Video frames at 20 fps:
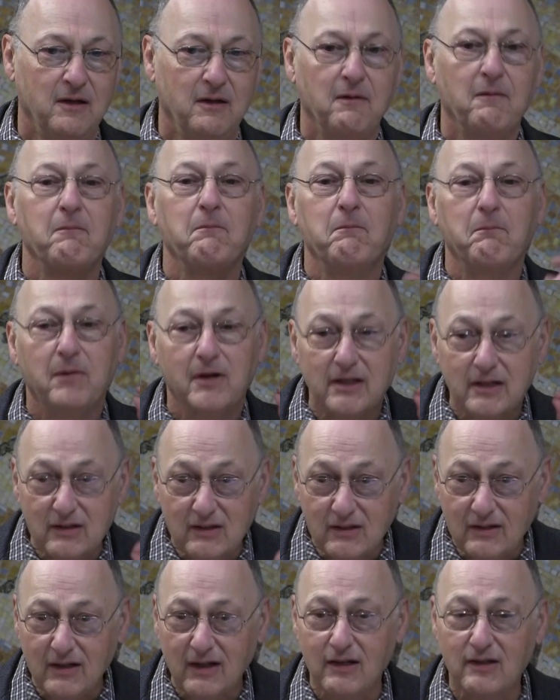but
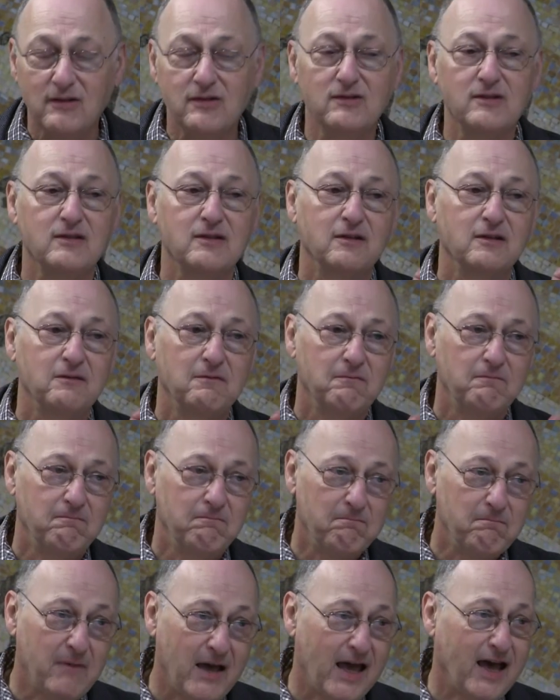it does
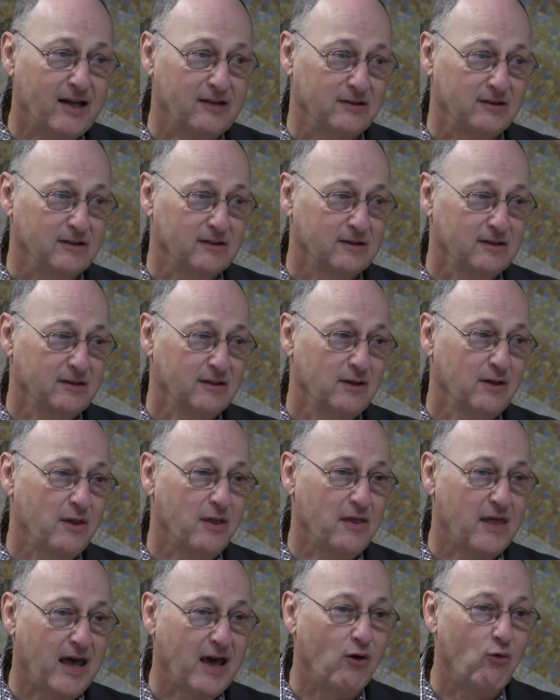matter
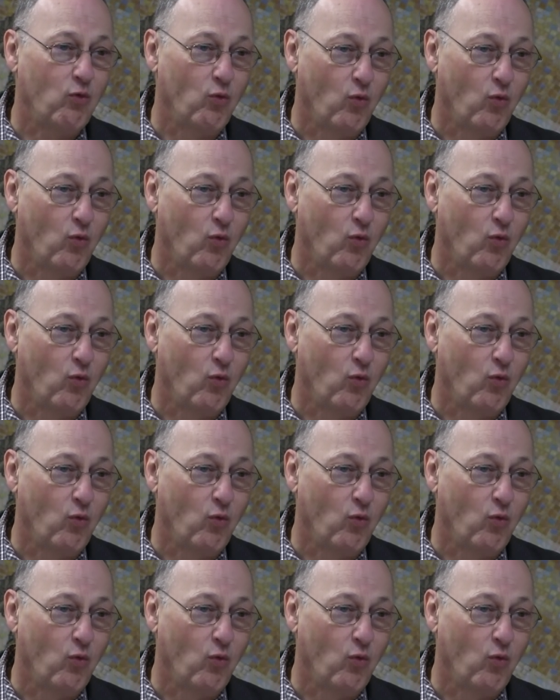that